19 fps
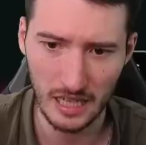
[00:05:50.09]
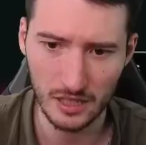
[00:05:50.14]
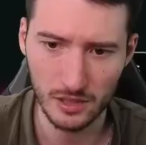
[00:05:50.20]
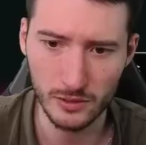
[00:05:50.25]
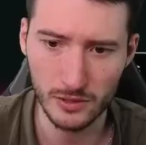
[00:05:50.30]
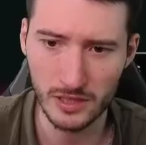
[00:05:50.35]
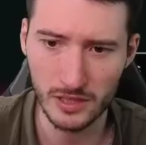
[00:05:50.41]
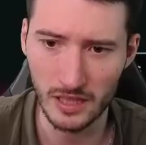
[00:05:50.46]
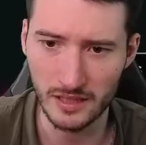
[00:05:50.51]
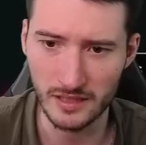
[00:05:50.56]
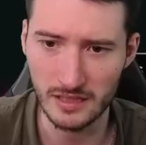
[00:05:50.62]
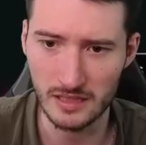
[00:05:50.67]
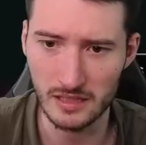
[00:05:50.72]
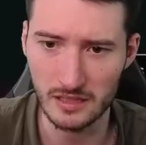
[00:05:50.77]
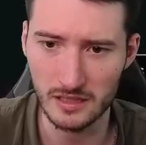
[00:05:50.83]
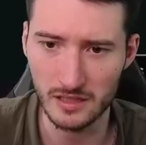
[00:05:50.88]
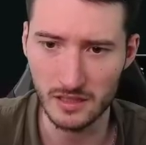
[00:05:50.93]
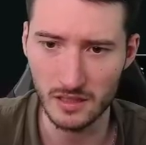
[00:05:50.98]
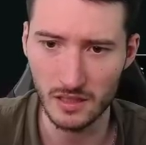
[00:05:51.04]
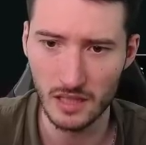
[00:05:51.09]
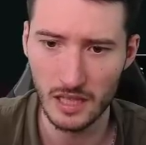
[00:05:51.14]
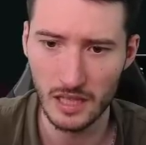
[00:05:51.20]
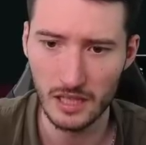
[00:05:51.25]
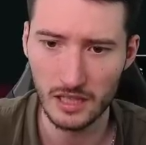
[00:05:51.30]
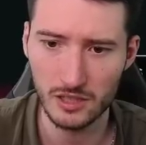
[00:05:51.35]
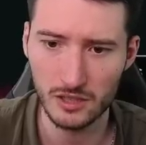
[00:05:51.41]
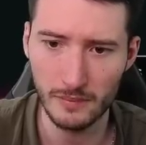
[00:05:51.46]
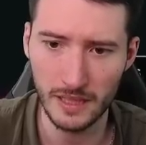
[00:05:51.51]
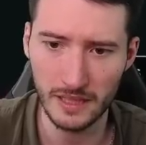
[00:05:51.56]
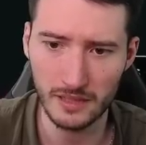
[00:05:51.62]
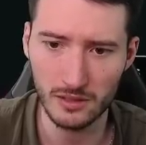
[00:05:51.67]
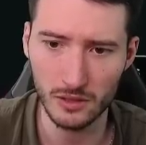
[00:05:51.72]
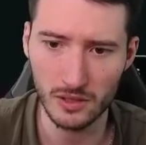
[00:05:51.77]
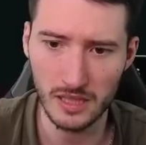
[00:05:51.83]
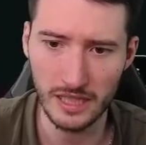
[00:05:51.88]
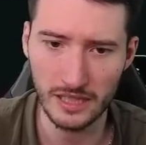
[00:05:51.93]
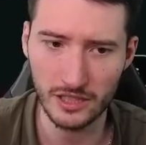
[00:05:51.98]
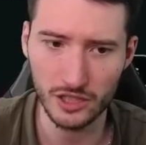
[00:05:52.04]
2 Sunken Citadel to make
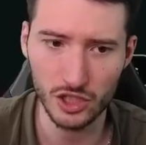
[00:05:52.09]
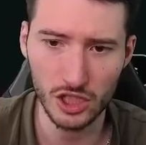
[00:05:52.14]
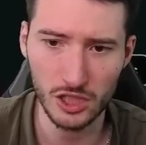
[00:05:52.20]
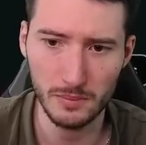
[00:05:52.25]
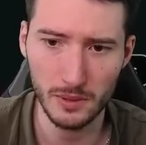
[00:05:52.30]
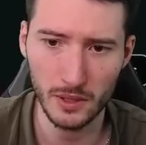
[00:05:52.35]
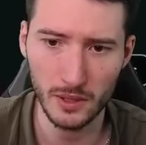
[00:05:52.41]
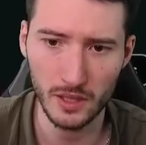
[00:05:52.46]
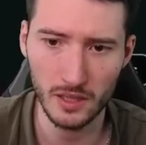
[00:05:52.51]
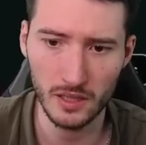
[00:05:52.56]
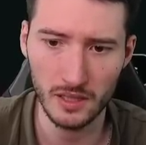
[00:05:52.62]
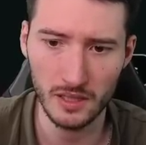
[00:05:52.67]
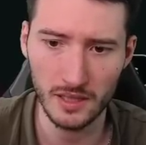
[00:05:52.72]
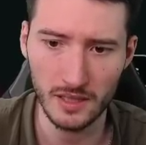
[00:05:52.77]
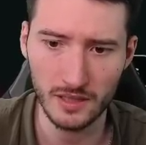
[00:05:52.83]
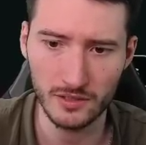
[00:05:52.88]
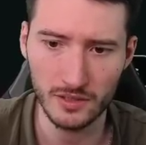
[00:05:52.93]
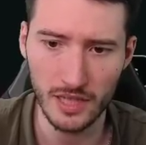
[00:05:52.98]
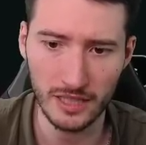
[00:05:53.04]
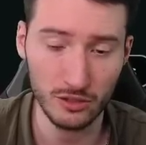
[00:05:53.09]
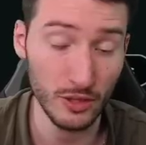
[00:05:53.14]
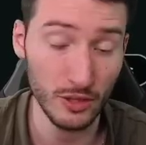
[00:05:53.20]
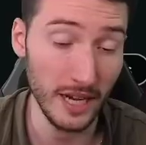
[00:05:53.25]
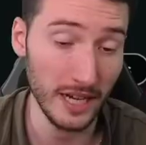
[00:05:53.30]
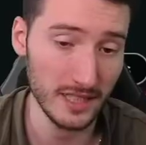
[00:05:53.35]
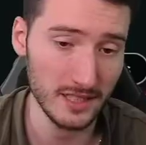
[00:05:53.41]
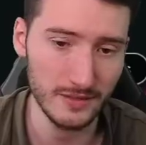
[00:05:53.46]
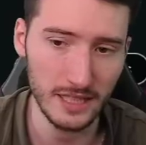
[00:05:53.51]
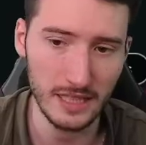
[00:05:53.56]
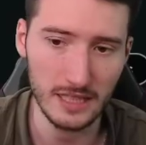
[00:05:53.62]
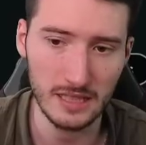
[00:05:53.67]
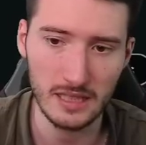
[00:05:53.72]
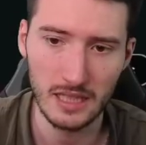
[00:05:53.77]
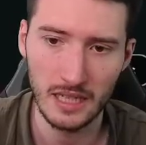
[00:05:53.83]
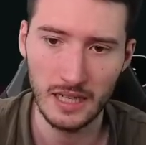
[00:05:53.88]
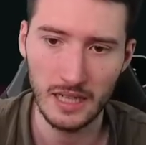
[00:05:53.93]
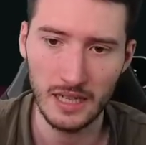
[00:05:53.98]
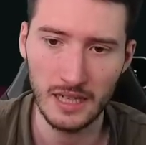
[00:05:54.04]
those lands cheaper to activate,
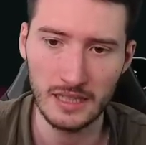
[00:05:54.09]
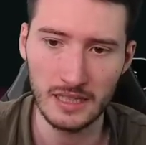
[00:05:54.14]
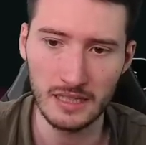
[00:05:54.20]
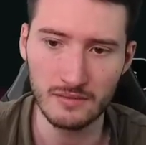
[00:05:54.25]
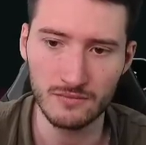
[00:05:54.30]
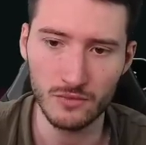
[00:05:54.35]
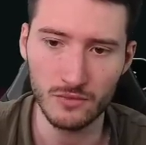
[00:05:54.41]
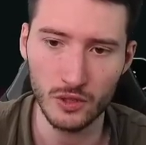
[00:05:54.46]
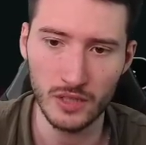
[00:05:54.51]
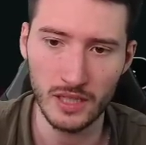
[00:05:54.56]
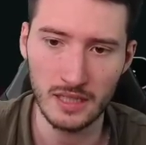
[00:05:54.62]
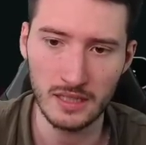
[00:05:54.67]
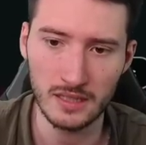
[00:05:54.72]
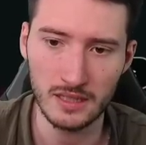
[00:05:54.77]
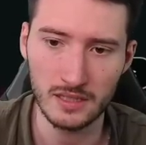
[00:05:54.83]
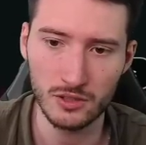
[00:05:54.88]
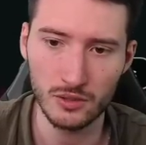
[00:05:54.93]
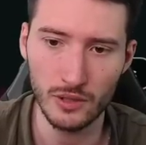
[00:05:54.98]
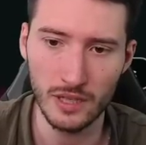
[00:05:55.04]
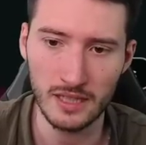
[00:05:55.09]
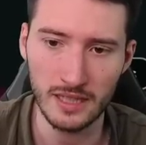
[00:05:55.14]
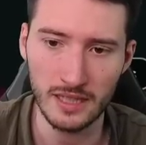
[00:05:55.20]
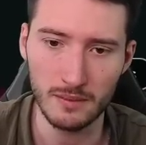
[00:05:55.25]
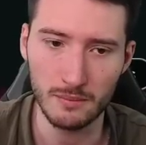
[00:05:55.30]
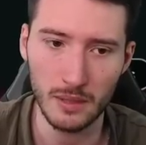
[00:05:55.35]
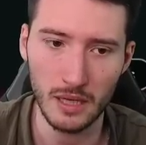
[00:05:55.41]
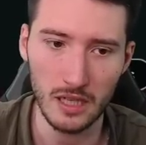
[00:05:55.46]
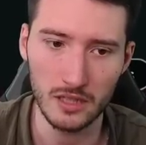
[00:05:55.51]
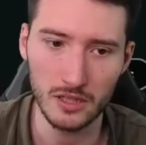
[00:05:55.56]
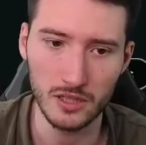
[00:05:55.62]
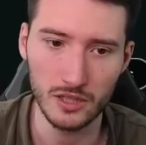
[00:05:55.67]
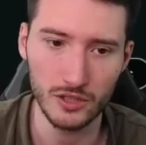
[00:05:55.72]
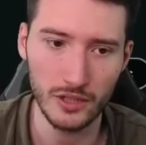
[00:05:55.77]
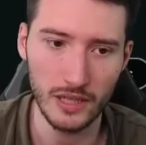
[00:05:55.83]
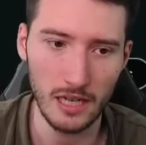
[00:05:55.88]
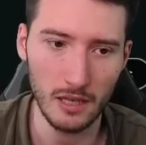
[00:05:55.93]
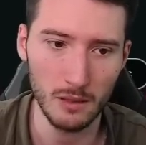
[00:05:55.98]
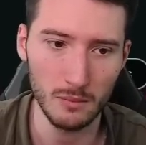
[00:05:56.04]
and then 2 Elegant Parlor
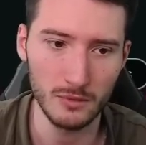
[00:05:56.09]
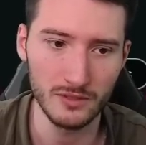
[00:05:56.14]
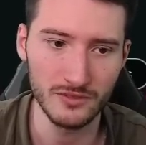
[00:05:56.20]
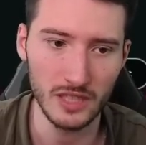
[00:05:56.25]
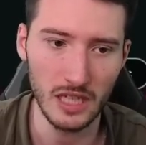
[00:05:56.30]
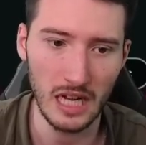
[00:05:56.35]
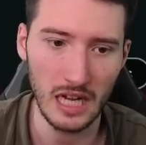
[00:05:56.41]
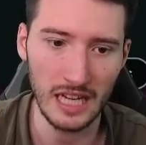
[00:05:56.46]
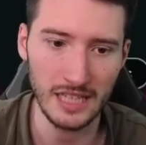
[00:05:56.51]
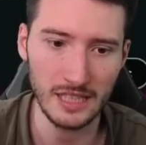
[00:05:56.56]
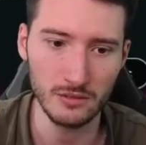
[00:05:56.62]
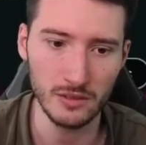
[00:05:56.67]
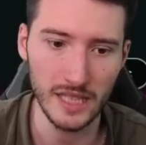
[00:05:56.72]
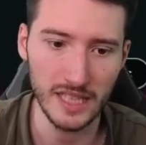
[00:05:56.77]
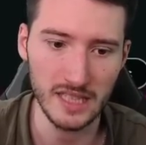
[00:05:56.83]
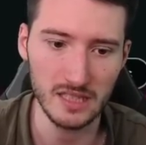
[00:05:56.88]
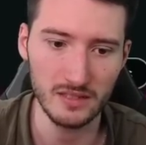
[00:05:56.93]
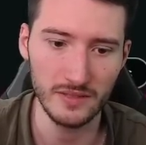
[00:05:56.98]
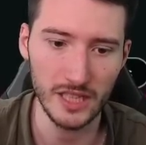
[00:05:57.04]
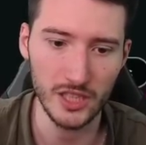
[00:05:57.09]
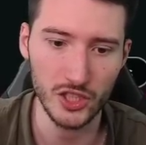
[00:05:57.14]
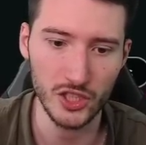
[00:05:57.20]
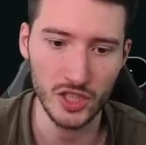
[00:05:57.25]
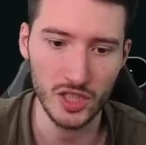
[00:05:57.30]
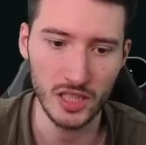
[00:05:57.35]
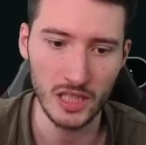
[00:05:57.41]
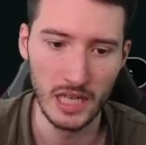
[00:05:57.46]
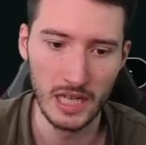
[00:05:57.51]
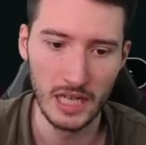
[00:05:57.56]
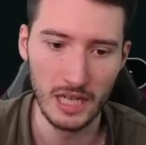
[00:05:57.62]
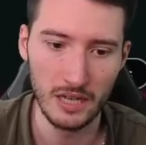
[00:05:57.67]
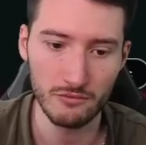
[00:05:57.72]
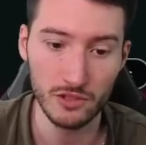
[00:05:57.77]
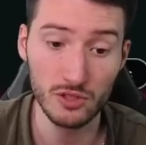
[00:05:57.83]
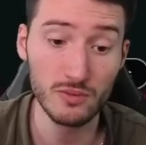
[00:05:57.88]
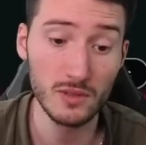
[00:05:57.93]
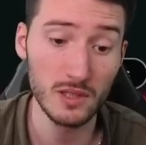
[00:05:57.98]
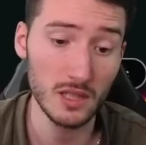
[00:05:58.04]
to help with the High Noon activation,
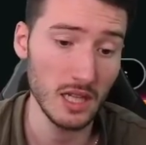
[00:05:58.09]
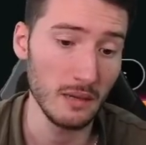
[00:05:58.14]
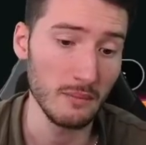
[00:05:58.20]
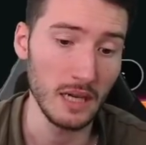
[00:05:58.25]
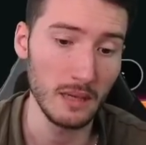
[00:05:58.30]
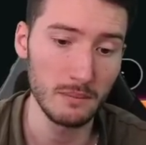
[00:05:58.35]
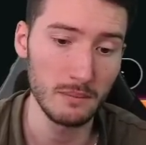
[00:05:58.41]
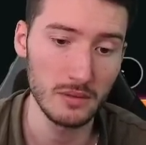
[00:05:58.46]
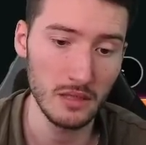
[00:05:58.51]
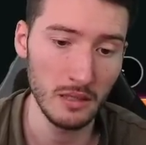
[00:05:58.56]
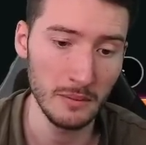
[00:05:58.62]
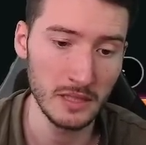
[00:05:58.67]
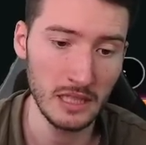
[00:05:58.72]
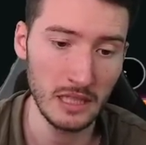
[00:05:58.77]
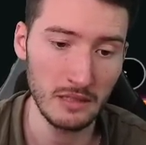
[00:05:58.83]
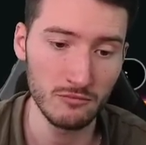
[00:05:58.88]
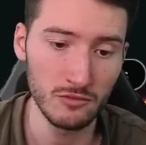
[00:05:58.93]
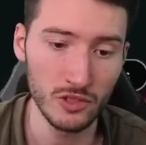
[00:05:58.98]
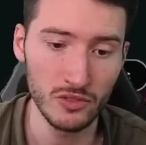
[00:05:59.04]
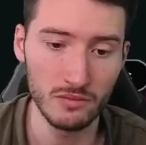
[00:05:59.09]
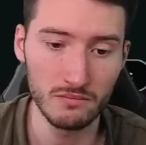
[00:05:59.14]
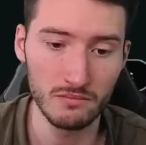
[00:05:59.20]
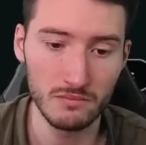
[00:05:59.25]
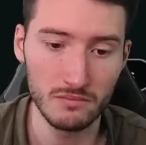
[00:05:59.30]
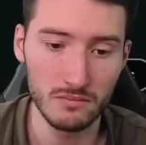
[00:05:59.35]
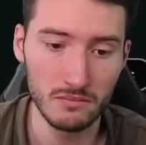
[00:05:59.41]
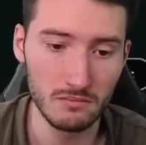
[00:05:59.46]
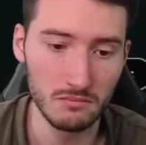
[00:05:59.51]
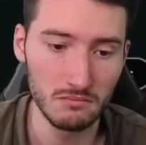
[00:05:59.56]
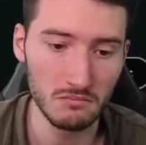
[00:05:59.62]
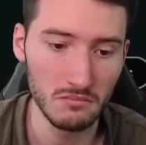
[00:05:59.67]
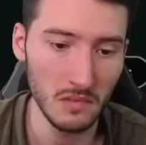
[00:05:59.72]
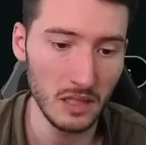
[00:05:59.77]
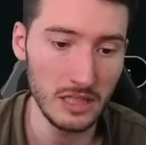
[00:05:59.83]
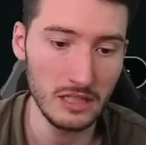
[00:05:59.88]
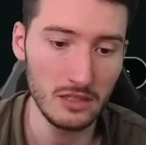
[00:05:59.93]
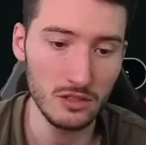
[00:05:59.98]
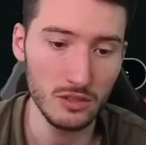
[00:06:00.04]
which will come up. I mean, that will
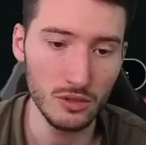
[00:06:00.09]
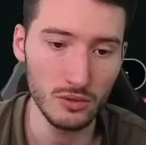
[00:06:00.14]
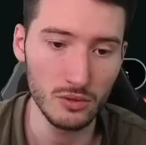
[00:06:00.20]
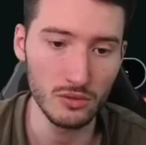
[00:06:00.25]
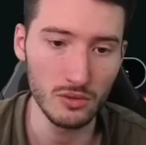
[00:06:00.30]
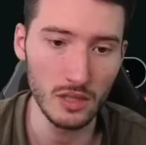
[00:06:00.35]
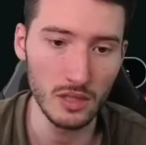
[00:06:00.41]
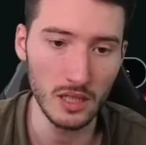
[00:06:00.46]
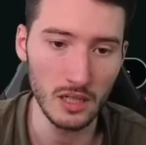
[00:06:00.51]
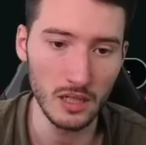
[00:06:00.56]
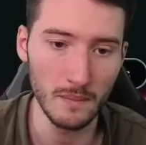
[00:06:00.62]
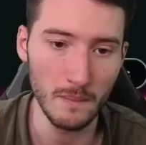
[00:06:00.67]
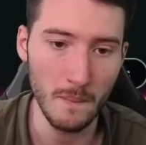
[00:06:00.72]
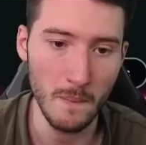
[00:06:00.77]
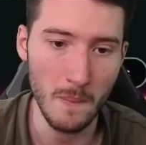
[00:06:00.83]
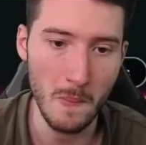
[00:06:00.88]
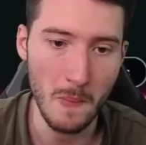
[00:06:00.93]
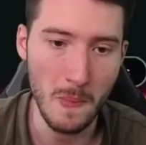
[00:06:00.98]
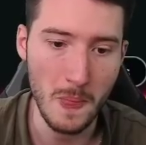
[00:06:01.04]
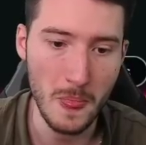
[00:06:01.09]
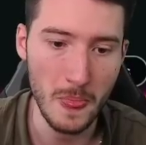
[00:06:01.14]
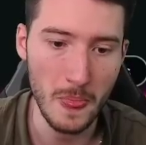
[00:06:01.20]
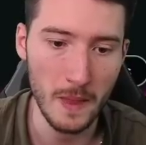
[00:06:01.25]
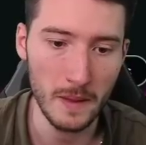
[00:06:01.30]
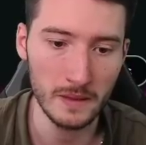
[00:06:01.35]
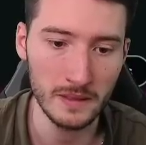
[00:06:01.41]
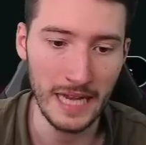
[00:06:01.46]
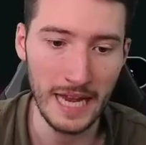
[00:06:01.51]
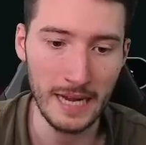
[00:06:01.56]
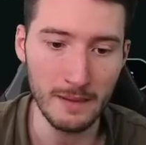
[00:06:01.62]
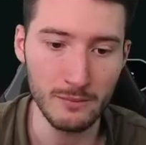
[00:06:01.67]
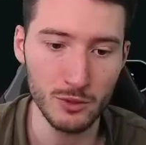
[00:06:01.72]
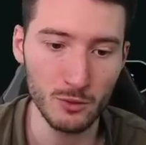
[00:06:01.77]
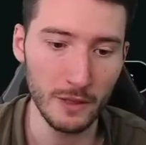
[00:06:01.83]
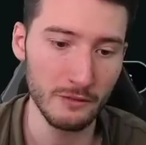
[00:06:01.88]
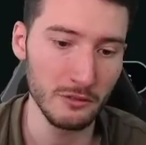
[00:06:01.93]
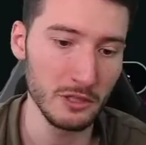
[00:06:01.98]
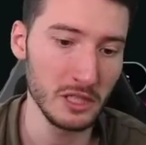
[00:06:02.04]
lead to
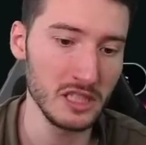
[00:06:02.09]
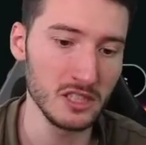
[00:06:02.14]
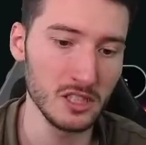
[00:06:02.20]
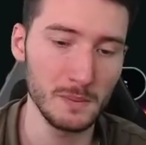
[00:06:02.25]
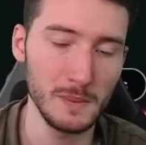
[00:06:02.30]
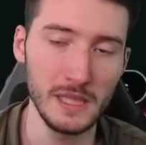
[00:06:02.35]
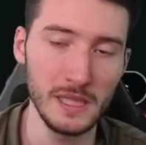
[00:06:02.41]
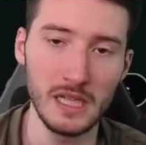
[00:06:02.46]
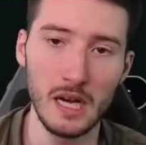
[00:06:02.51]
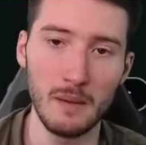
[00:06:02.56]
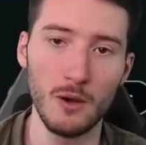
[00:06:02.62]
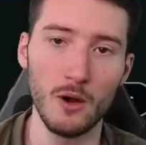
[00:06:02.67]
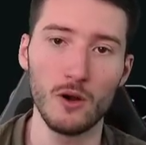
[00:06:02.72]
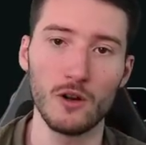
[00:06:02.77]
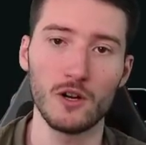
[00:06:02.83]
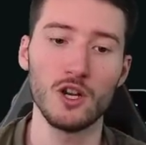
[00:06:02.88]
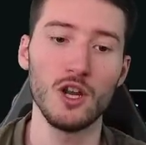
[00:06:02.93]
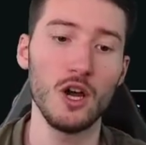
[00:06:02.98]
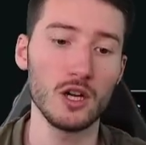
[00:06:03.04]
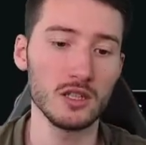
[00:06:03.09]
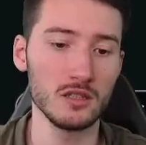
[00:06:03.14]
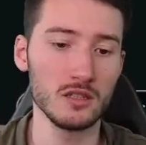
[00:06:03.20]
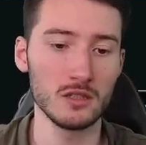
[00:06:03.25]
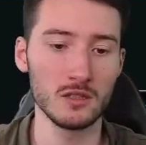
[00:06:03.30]
games where we can speed up our clock a little